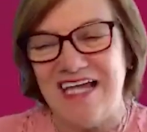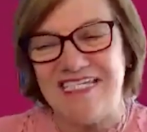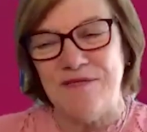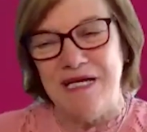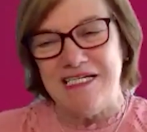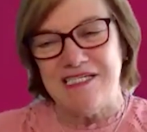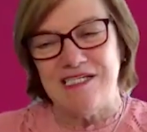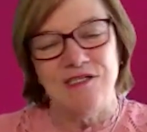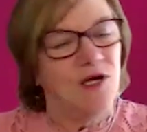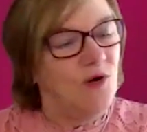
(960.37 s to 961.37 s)
that's
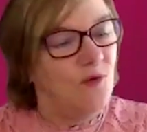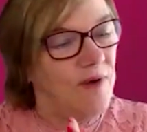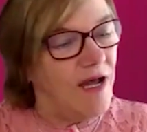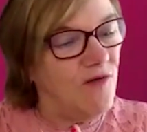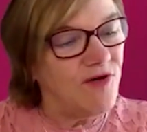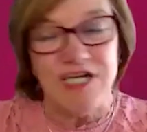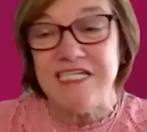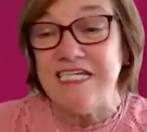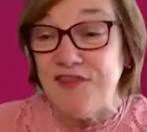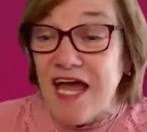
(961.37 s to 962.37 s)
amazing. well,
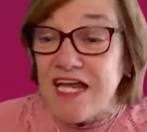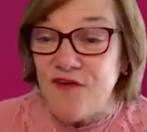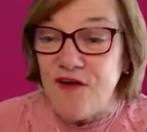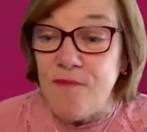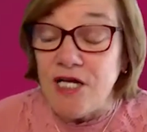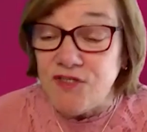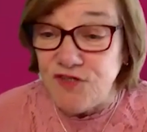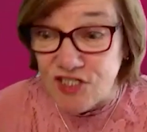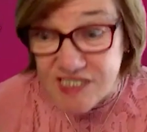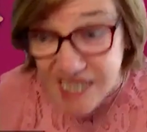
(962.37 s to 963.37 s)
Christy, thanks very much
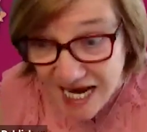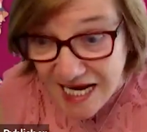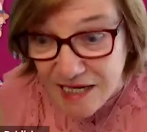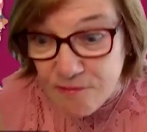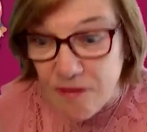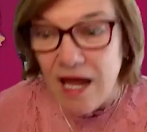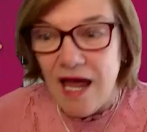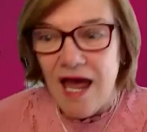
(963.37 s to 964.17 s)
for your time.